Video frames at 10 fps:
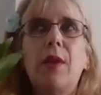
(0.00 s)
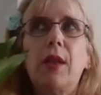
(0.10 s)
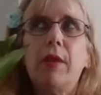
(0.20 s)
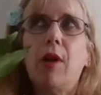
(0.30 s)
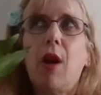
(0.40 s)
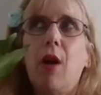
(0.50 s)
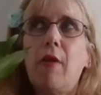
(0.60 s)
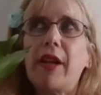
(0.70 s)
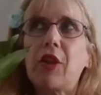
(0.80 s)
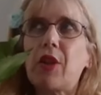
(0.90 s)
the
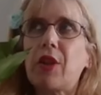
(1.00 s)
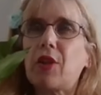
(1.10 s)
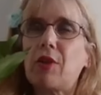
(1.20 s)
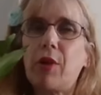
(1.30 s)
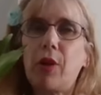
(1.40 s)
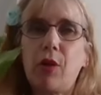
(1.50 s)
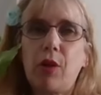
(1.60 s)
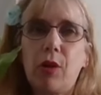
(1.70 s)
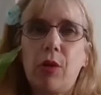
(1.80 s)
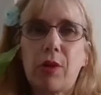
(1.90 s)
RHS, the
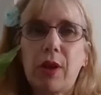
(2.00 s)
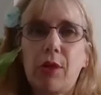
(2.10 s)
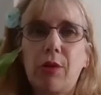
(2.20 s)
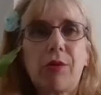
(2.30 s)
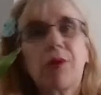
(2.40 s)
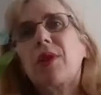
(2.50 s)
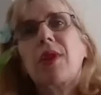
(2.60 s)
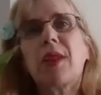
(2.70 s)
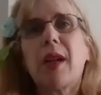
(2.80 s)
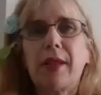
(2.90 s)
Royal Horticultural
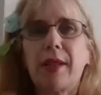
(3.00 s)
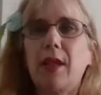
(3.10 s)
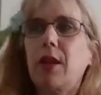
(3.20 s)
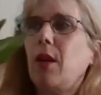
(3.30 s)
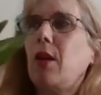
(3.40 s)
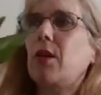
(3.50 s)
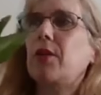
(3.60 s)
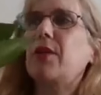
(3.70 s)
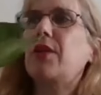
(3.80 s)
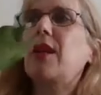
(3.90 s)
Society
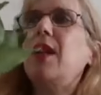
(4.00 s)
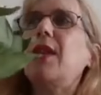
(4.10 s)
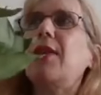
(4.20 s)
gardens,